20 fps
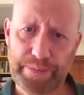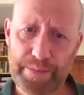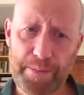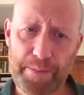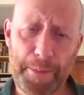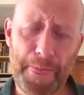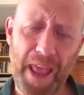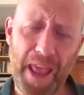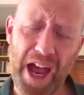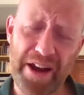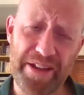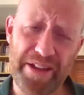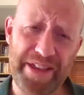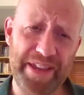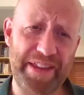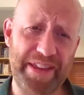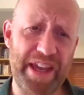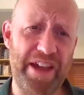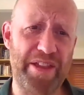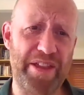And I think the
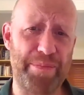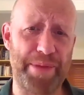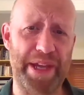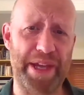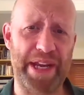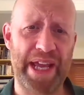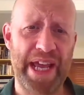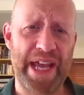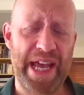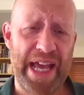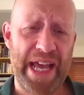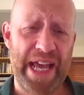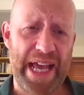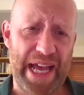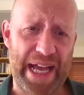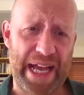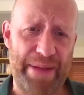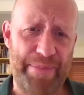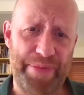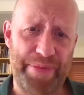other bit
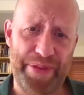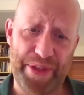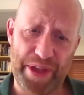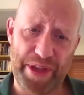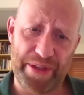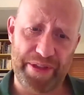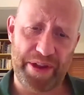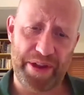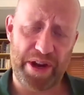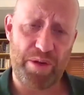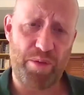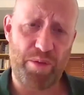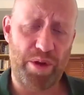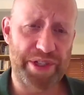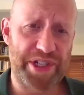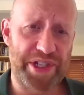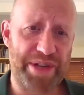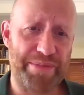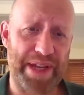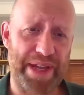that I wanted to
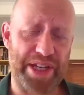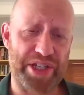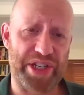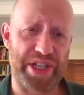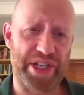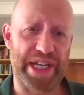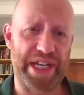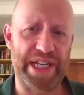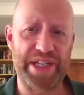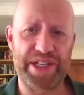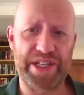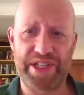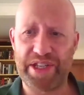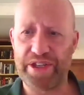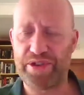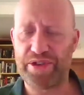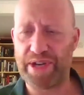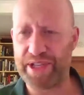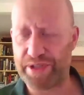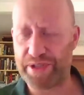mention is the
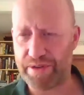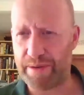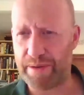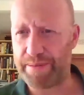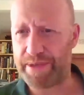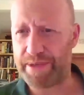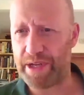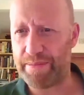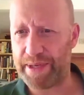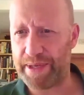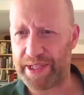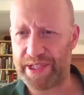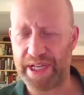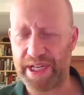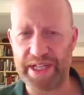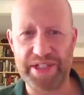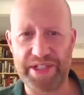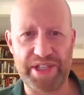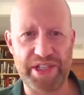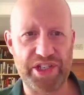transcriptomic studies, the
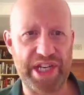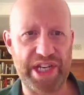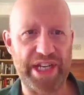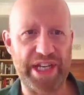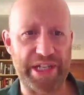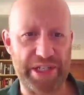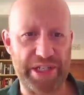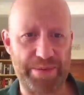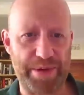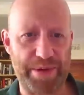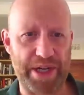gene expression